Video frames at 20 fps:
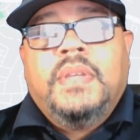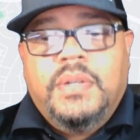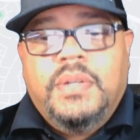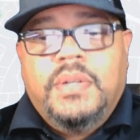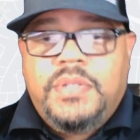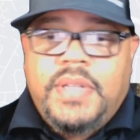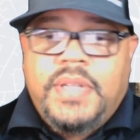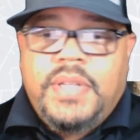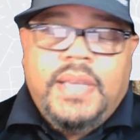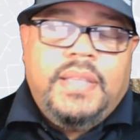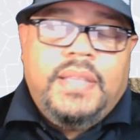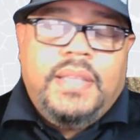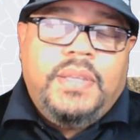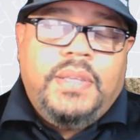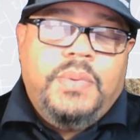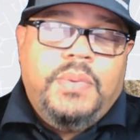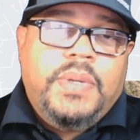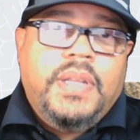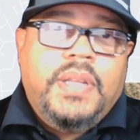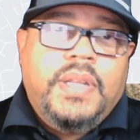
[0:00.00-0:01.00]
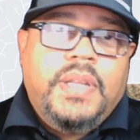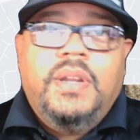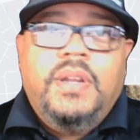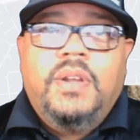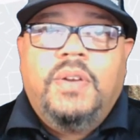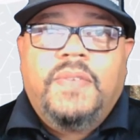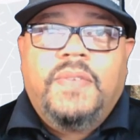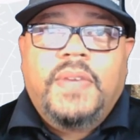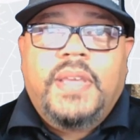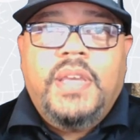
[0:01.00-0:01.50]
understand that you will get a
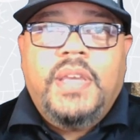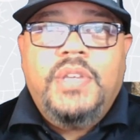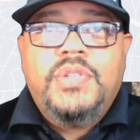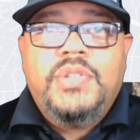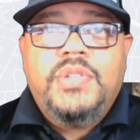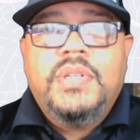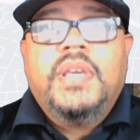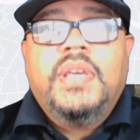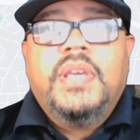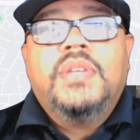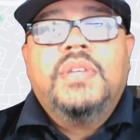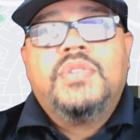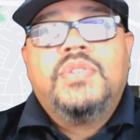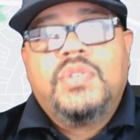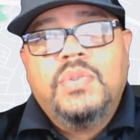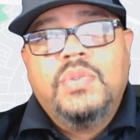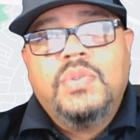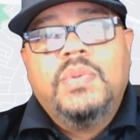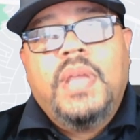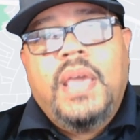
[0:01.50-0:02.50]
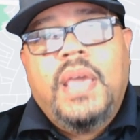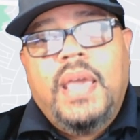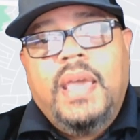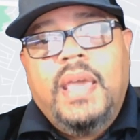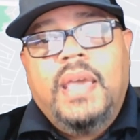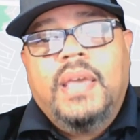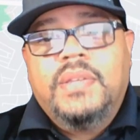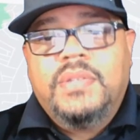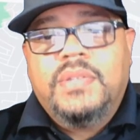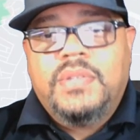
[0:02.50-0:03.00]
notification as soon
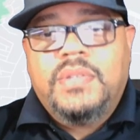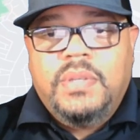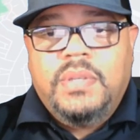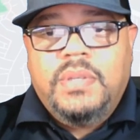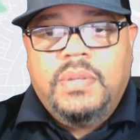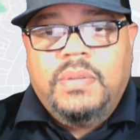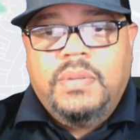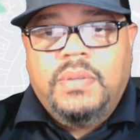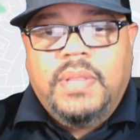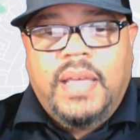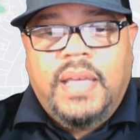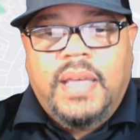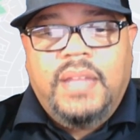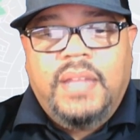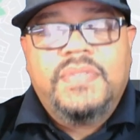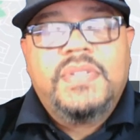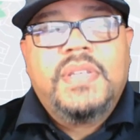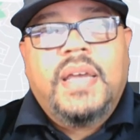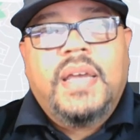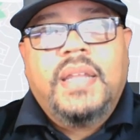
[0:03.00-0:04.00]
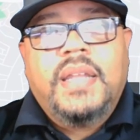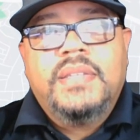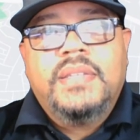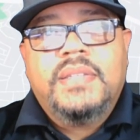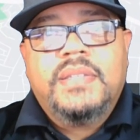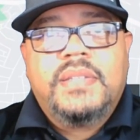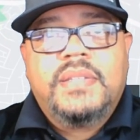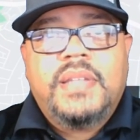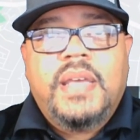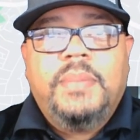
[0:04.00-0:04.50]
as line of sight
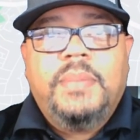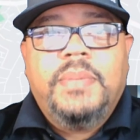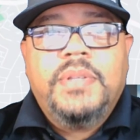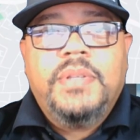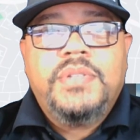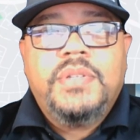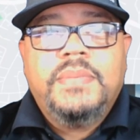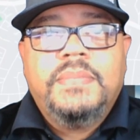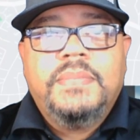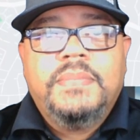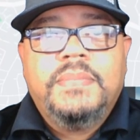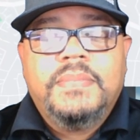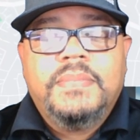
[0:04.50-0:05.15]
is established.